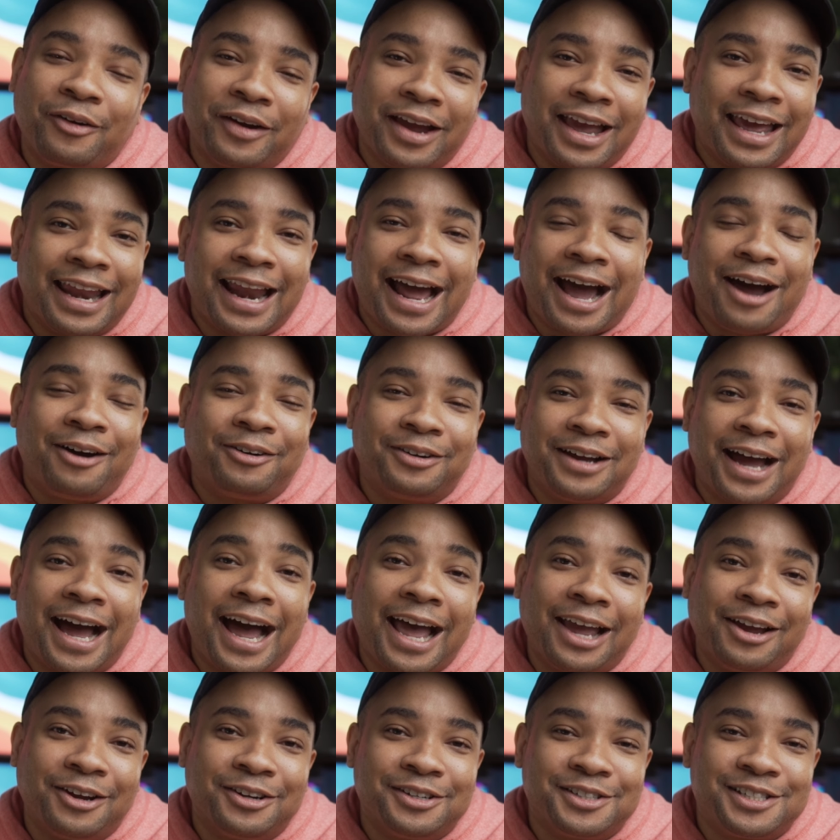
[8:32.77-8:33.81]
at
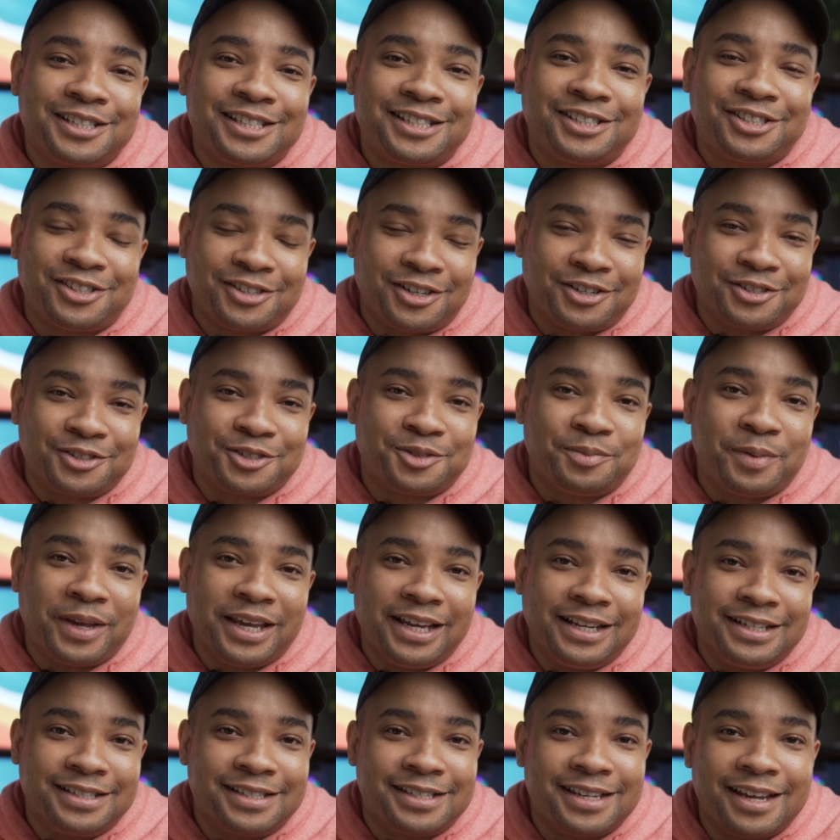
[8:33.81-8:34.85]
higher shutter
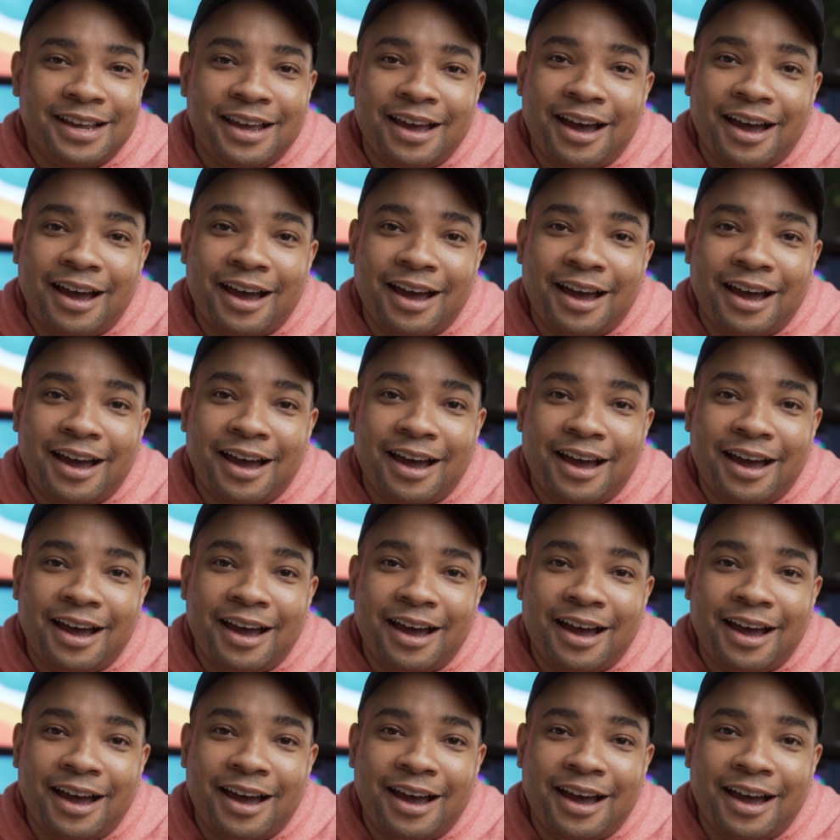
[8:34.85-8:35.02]
speeds.